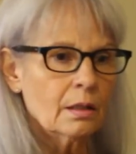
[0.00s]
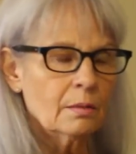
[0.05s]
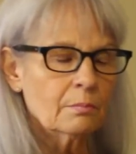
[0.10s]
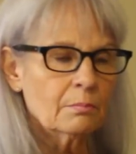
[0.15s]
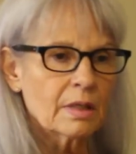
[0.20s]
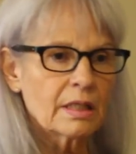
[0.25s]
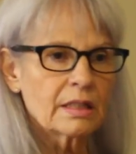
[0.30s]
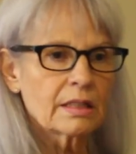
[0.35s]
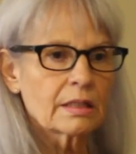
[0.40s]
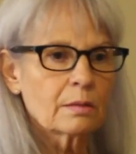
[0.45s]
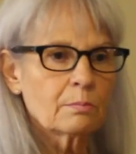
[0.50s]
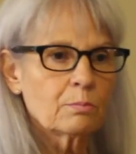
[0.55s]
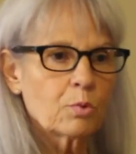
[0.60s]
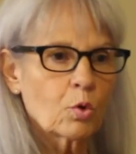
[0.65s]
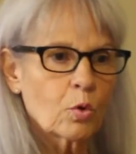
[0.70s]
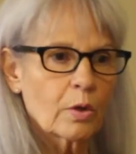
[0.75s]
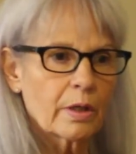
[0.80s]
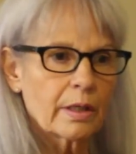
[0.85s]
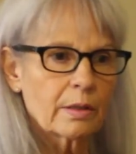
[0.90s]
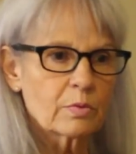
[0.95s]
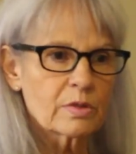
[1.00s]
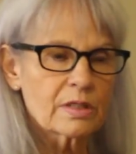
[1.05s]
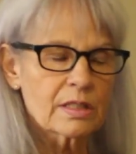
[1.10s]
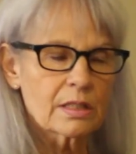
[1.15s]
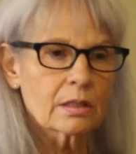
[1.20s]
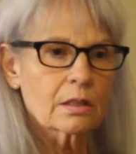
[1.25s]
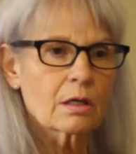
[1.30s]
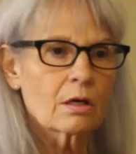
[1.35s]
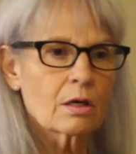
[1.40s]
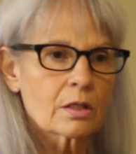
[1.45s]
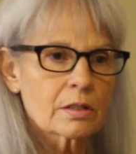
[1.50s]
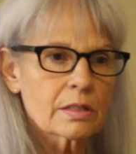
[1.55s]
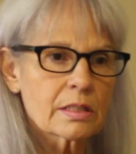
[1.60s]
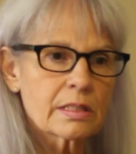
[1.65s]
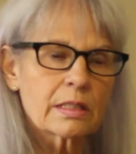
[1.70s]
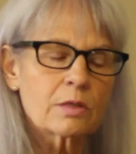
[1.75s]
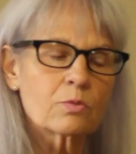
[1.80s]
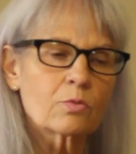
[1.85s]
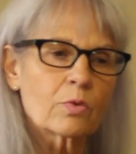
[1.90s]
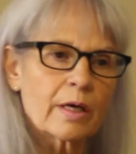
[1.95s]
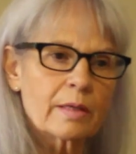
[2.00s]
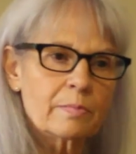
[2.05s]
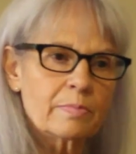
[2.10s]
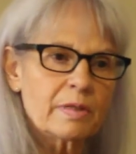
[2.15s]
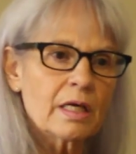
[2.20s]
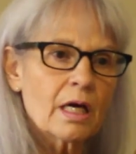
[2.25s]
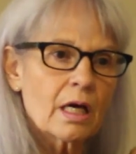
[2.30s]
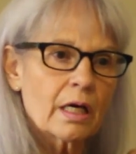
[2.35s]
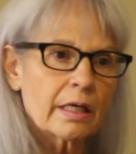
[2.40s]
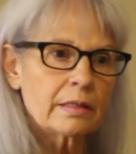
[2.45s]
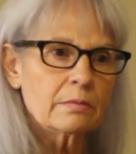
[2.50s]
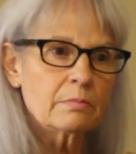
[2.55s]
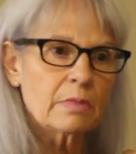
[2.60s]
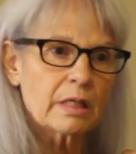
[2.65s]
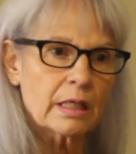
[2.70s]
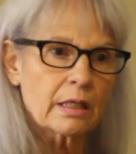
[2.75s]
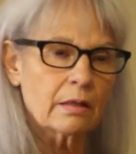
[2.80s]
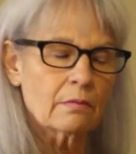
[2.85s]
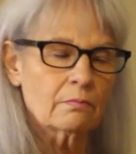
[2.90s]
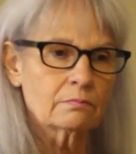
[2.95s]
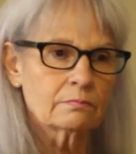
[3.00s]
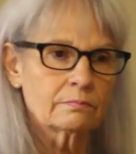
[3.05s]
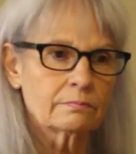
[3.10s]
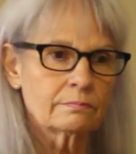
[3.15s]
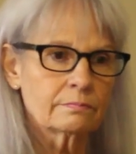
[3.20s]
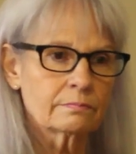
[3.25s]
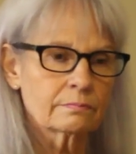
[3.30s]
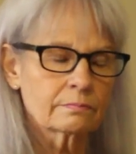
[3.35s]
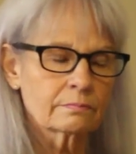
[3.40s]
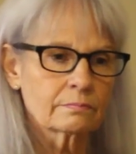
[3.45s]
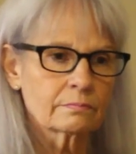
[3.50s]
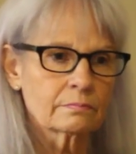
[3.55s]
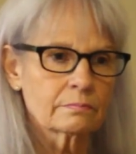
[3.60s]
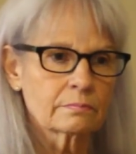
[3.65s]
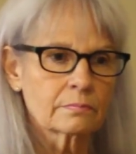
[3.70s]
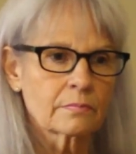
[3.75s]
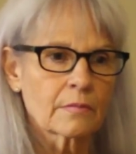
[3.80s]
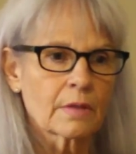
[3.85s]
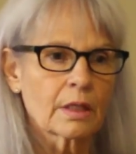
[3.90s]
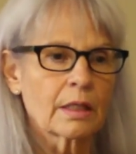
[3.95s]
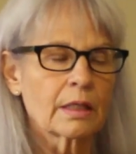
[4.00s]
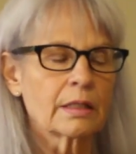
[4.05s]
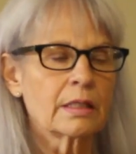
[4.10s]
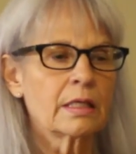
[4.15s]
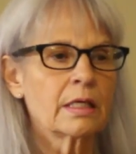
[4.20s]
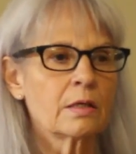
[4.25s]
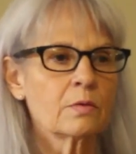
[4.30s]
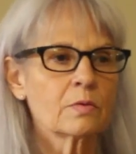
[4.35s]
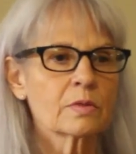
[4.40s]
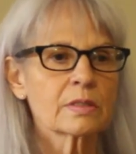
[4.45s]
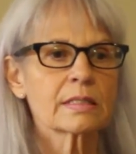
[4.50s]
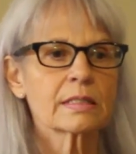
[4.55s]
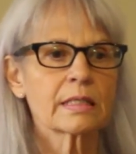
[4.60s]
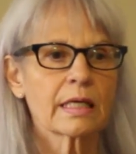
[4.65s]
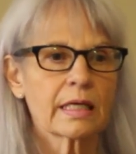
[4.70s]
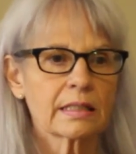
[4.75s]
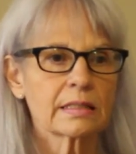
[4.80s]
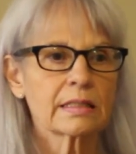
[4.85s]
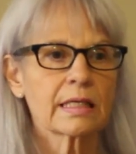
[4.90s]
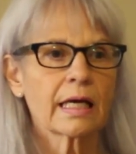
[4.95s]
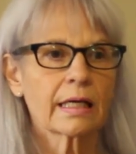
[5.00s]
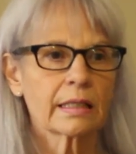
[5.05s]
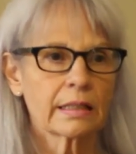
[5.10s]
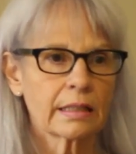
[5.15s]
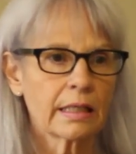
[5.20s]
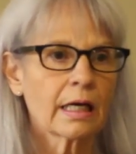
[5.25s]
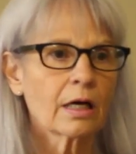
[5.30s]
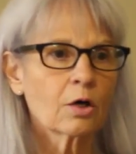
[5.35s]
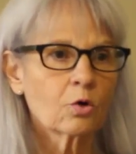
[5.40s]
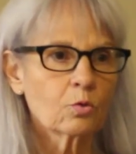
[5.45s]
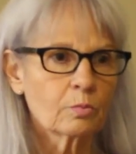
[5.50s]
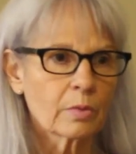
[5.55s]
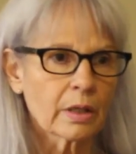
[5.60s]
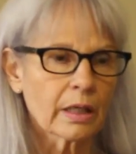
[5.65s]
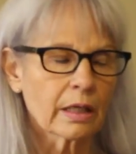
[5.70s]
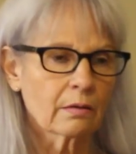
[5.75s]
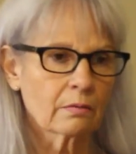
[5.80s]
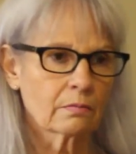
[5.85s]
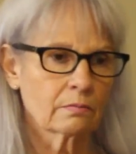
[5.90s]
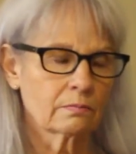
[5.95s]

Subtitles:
My little boy was in the car seat right behind me, and he was saying, "Daddy, help me."